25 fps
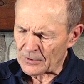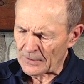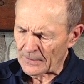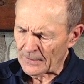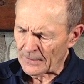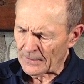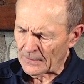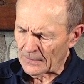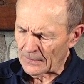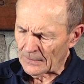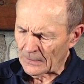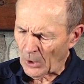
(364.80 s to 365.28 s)

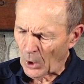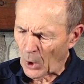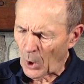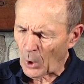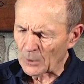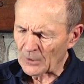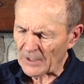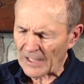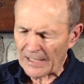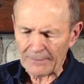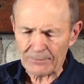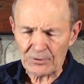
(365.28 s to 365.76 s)

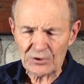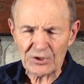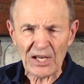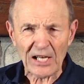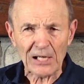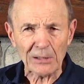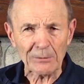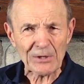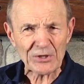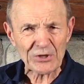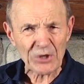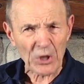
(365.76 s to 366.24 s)
all divers
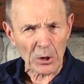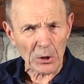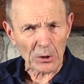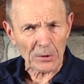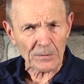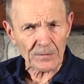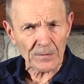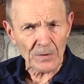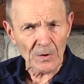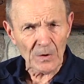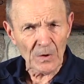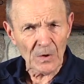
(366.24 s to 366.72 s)
had a
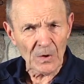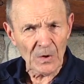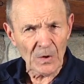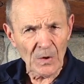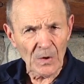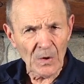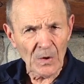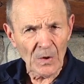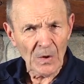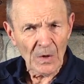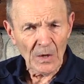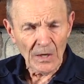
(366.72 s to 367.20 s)
reserve.
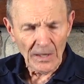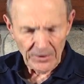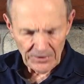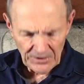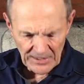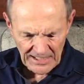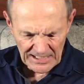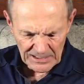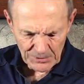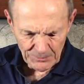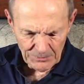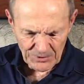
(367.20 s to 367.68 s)

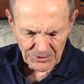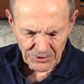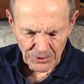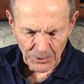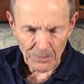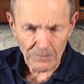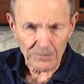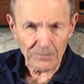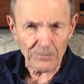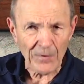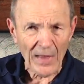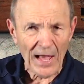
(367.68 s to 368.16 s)
They had a
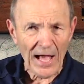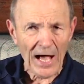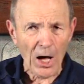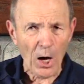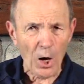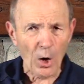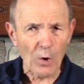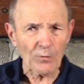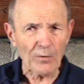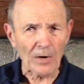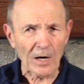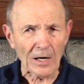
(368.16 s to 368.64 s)
reserve
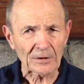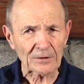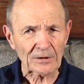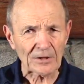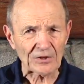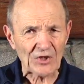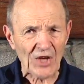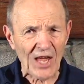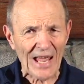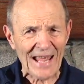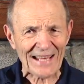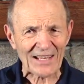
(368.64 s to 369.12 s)
valve on the
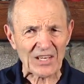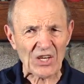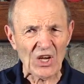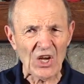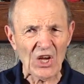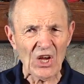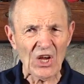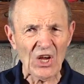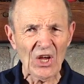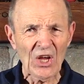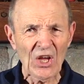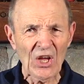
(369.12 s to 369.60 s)
tank,
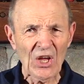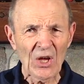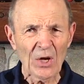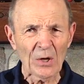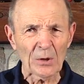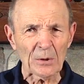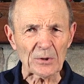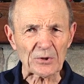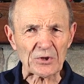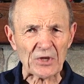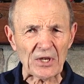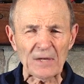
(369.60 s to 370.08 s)

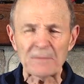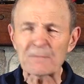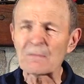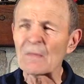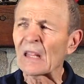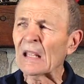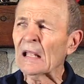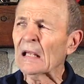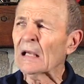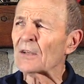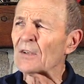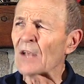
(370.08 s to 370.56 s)
you see?
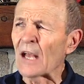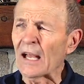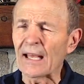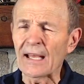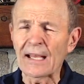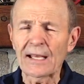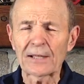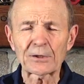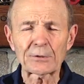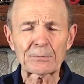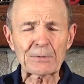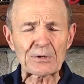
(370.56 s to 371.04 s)

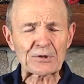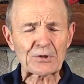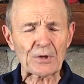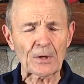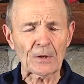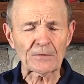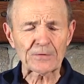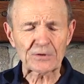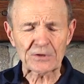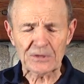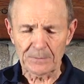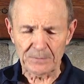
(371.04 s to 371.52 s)
And the
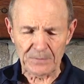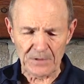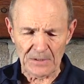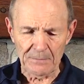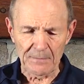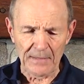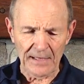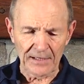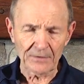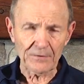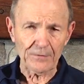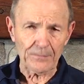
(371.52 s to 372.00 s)
reserve simply
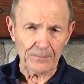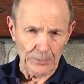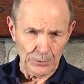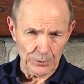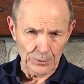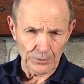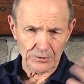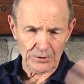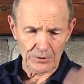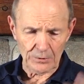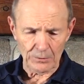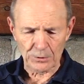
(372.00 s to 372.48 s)
meant, for
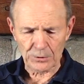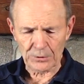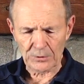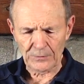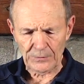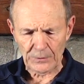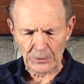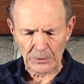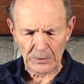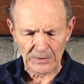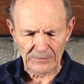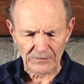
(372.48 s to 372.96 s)
you, those of
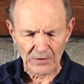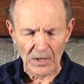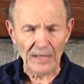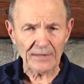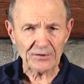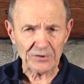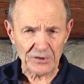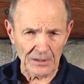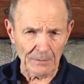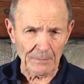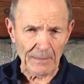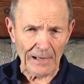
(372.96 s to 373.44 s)
you who have
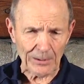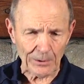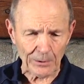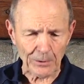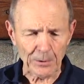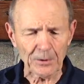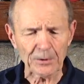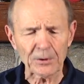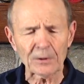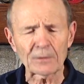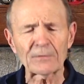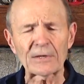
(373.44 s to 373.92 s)
not seen my
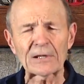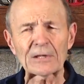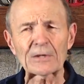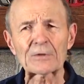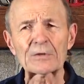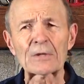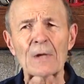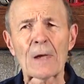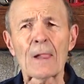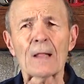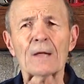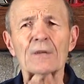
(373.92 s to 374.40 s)
earlier
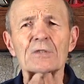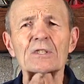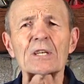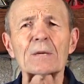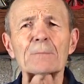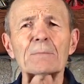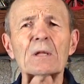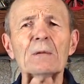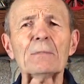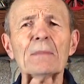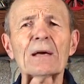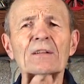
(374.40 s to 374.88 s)
videos,
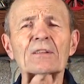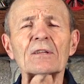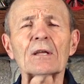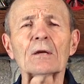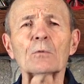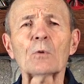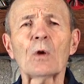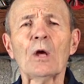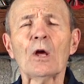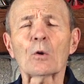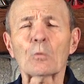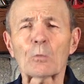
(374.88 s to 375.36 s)
simply meant
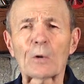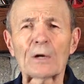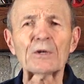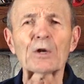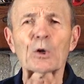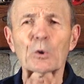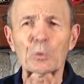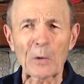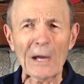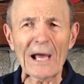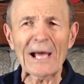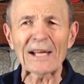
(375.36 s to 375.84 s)
that when
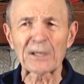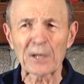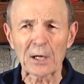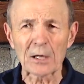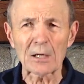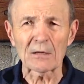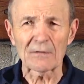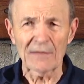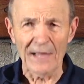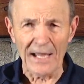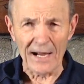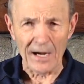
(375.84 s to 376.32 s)
you ran
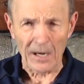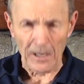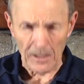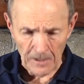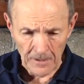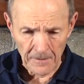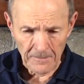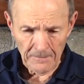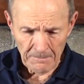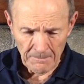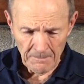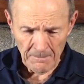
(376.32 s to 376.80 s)
out of
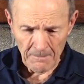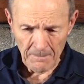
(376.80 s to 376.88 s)
air,